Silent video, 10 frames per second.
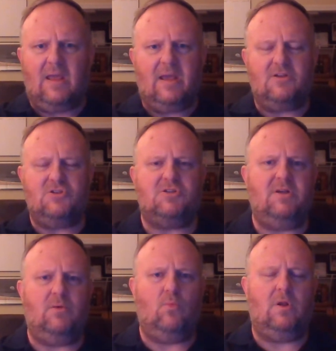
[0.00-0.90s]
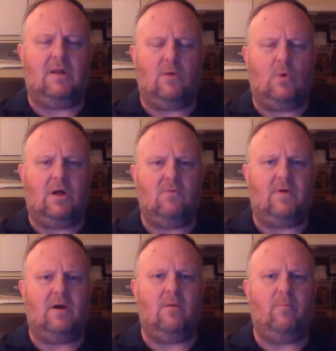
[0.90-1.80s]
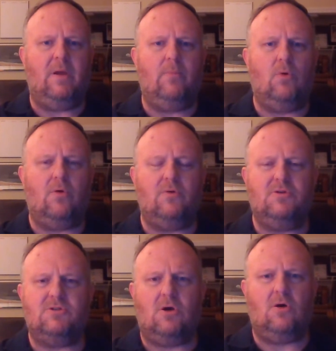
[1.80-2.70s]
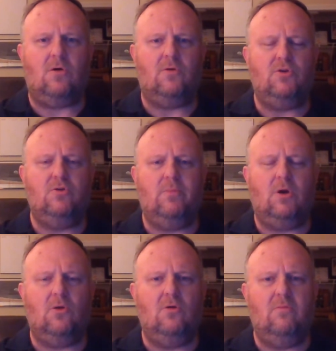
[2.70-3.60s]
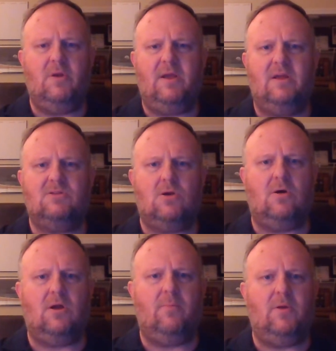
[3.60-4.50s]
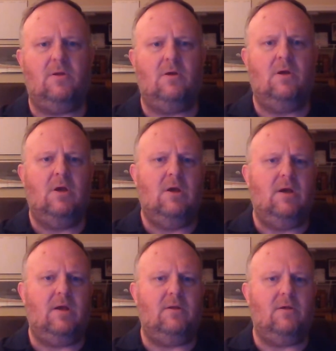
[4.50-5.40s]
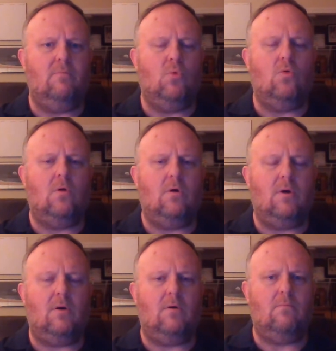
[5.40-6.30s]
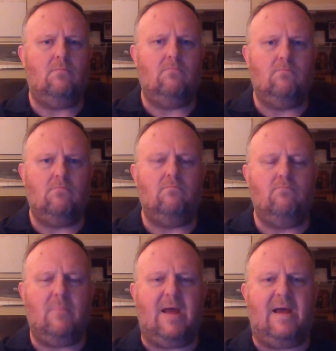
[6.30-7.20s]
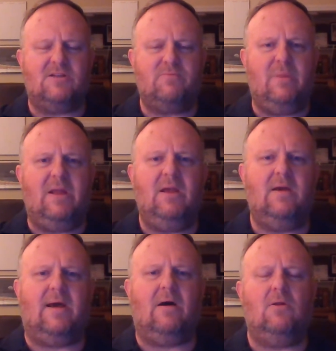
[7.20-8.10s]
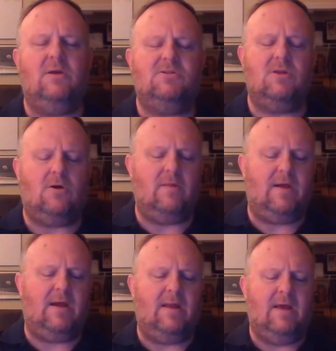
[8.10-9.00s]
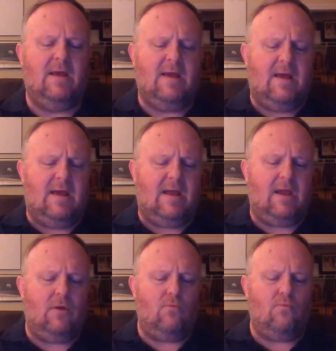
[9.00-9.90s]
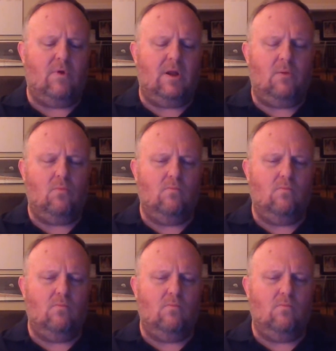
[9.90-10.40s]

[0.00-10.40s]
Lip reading: it went like wildfire. People are just all doom and gloom, and it gets caught up into more mass media outlets and all that. And really,